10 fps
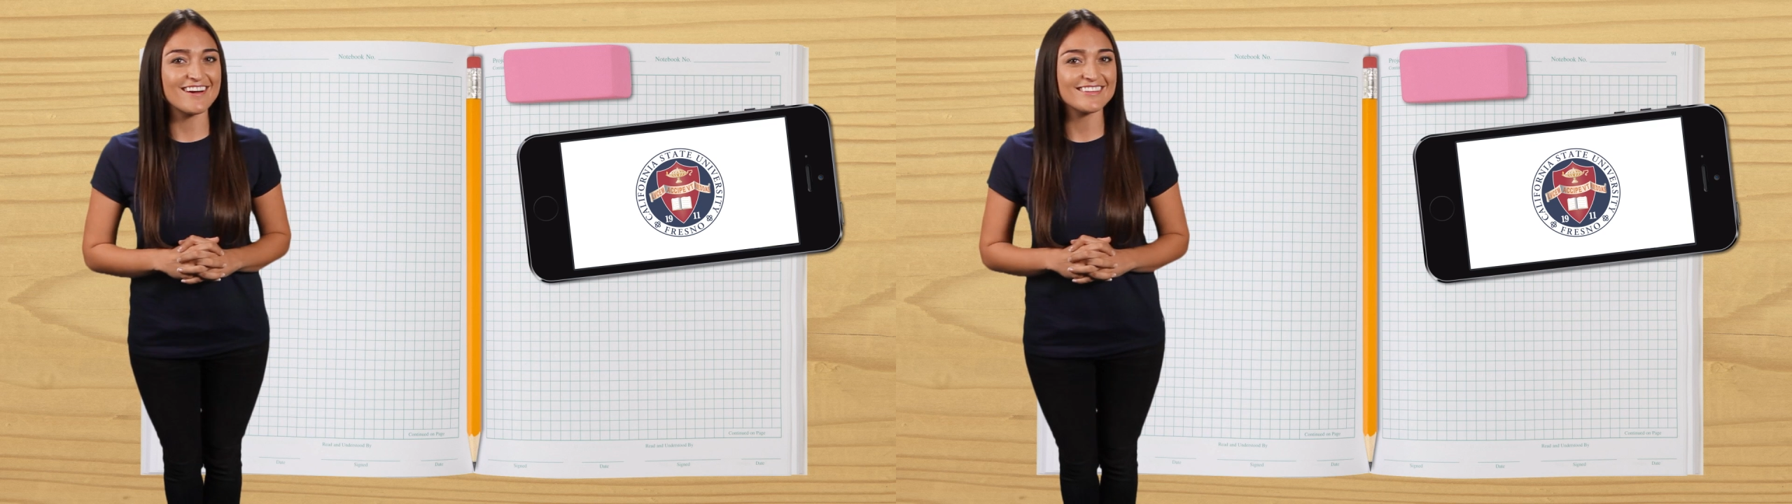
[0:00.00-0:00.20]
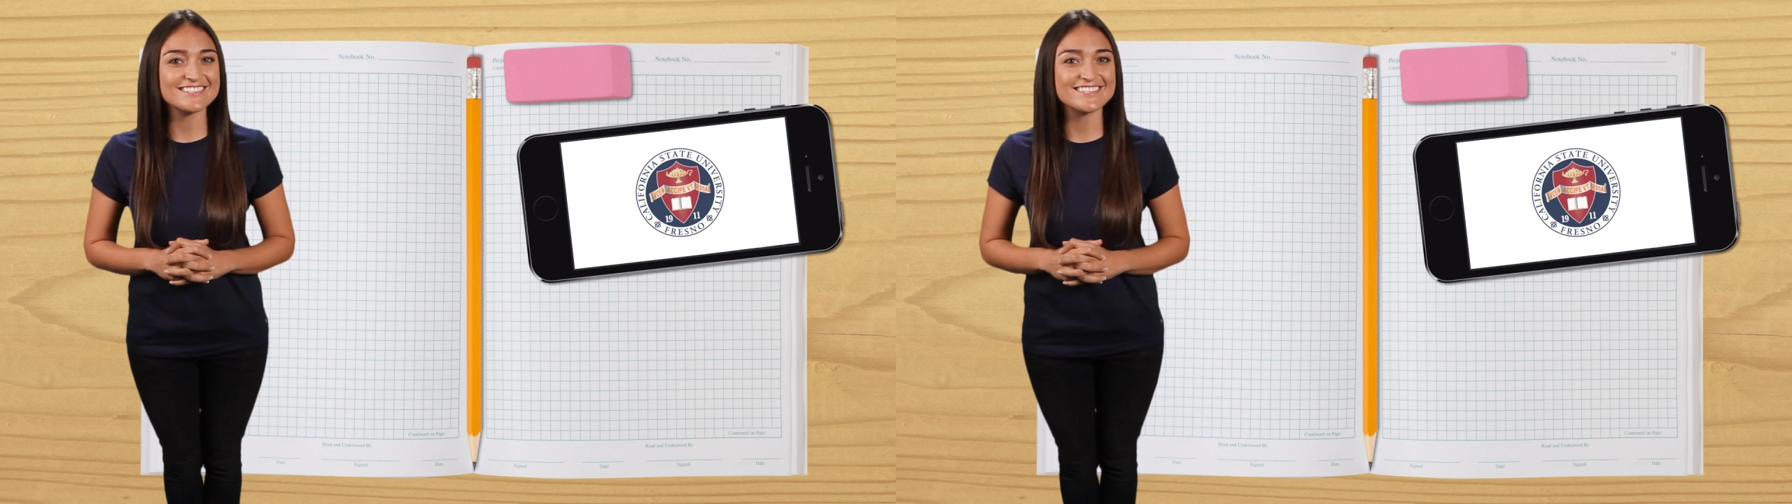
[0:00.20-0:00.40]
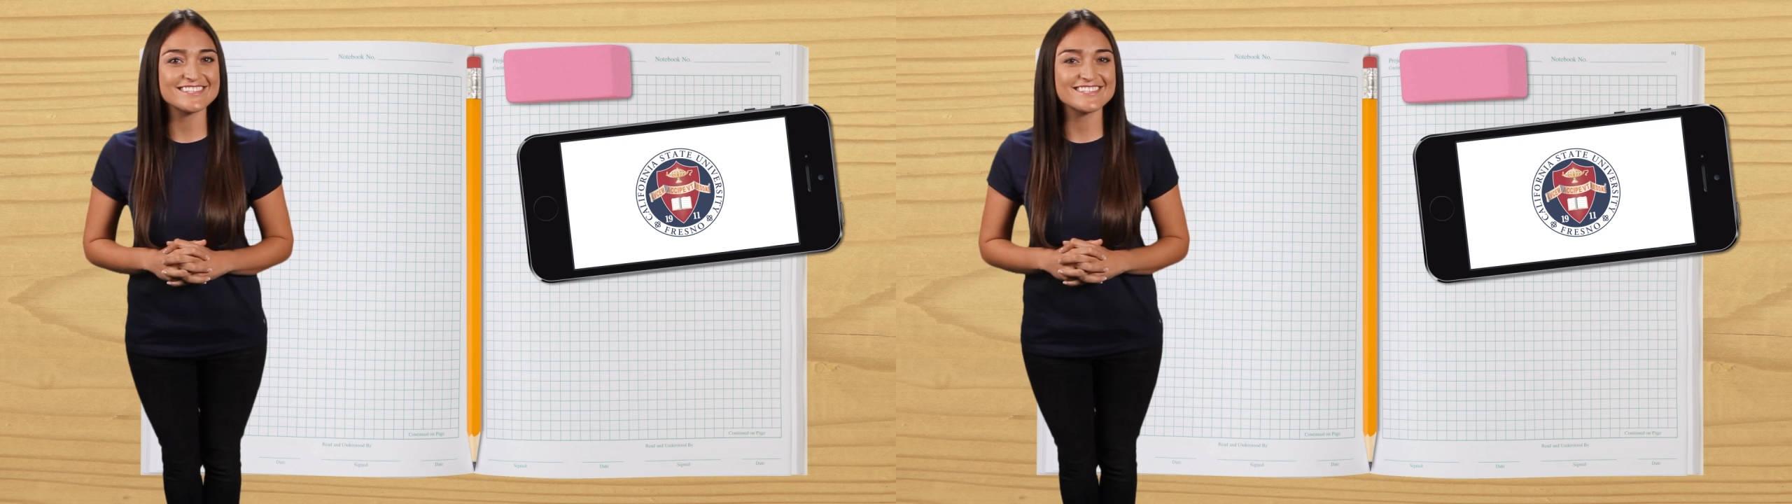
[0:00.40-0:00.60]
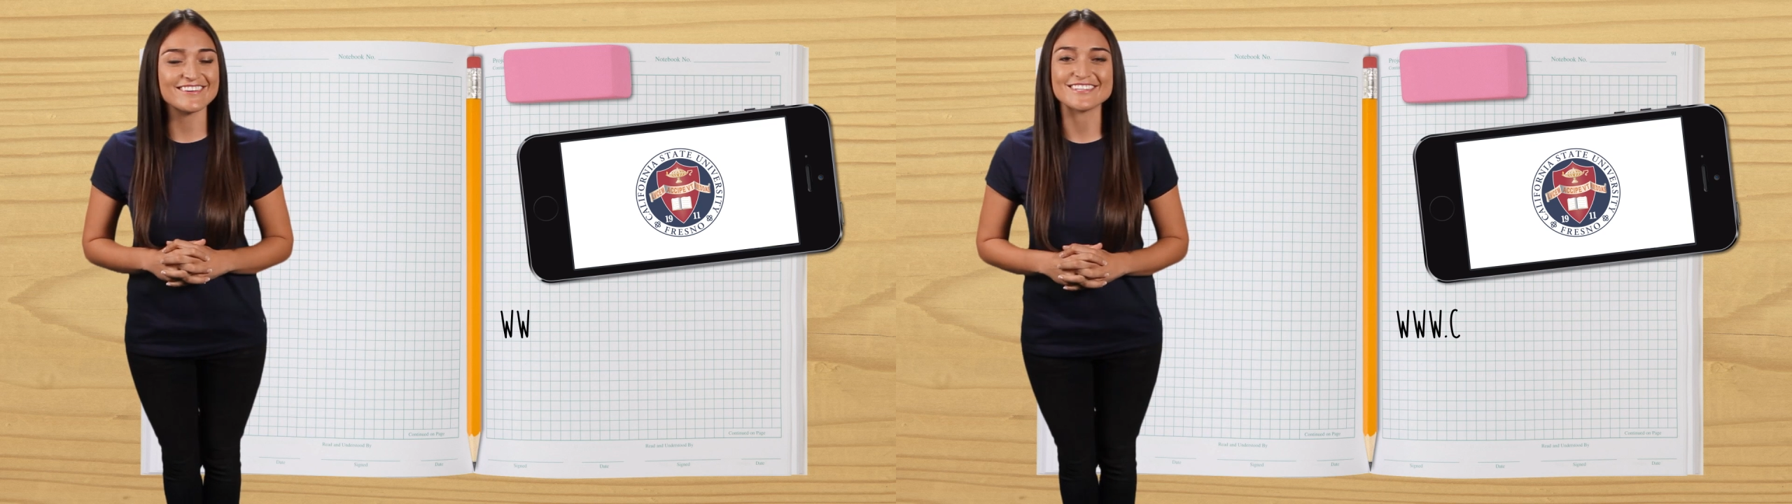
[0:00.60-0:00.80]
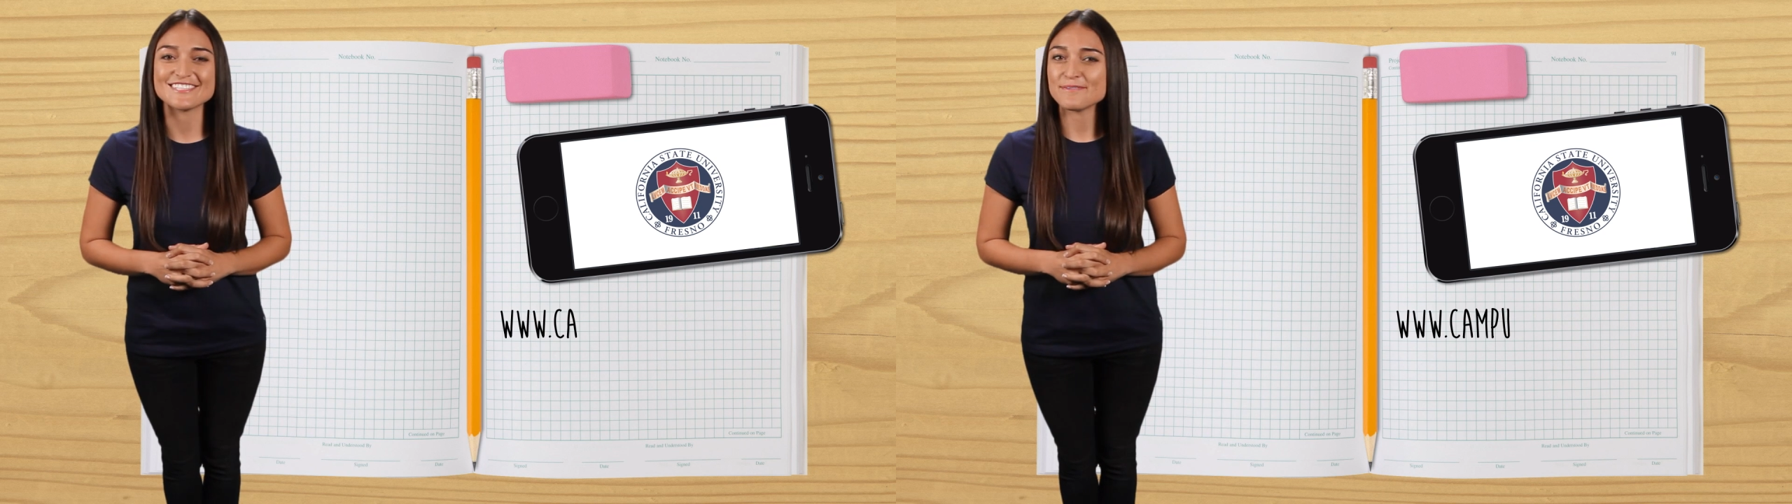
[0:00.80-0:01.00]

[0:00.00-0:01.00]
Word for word: colleges, go to